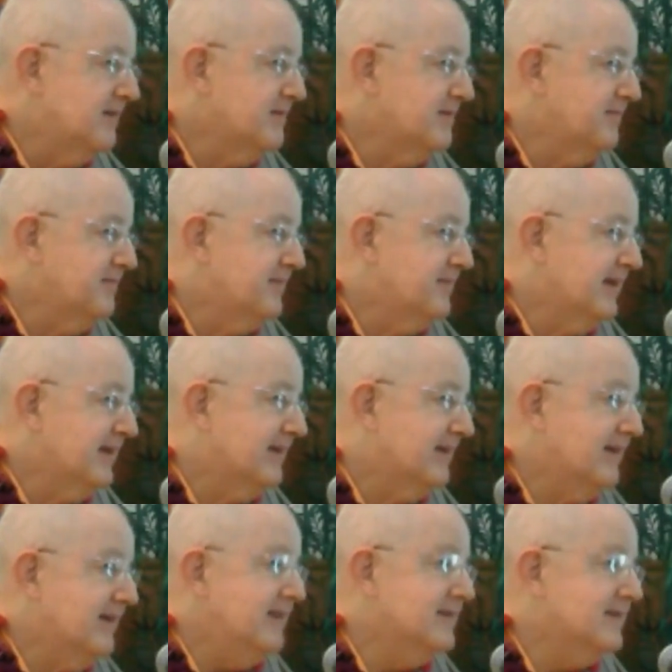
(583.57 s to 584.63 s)
When
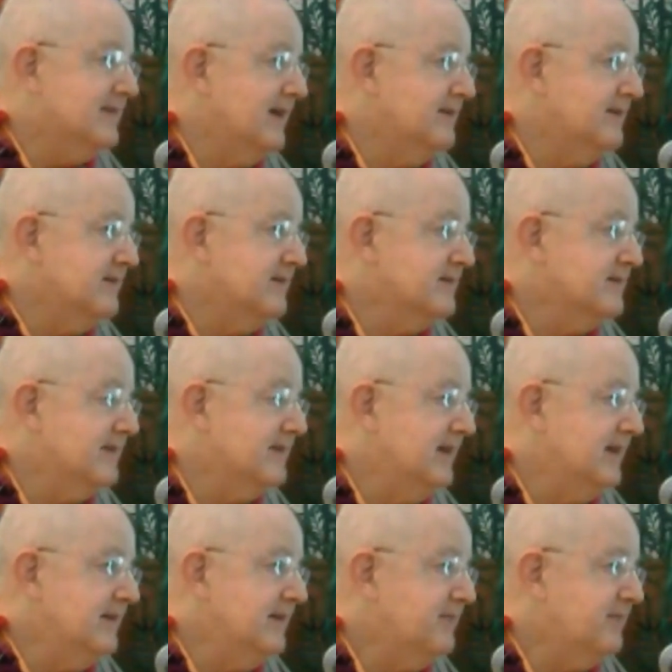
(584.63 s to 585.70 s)
great
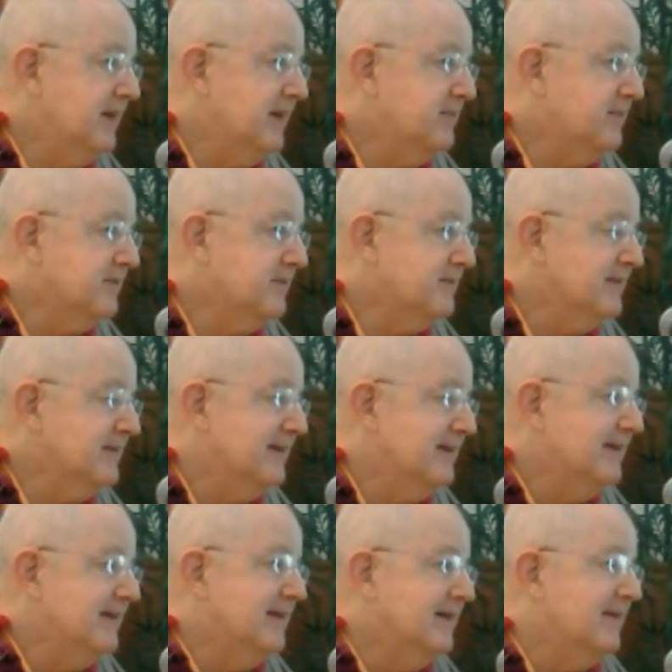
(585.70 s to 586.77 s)
sages, saintly
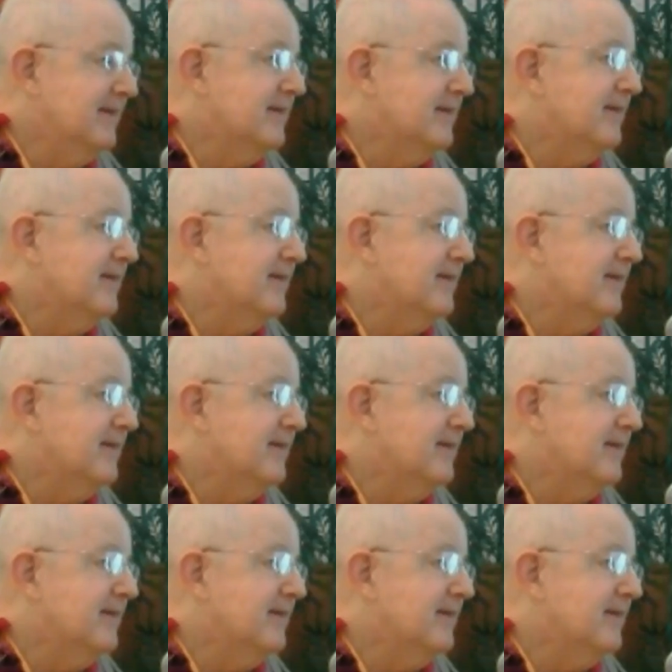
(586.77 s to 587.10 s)
people,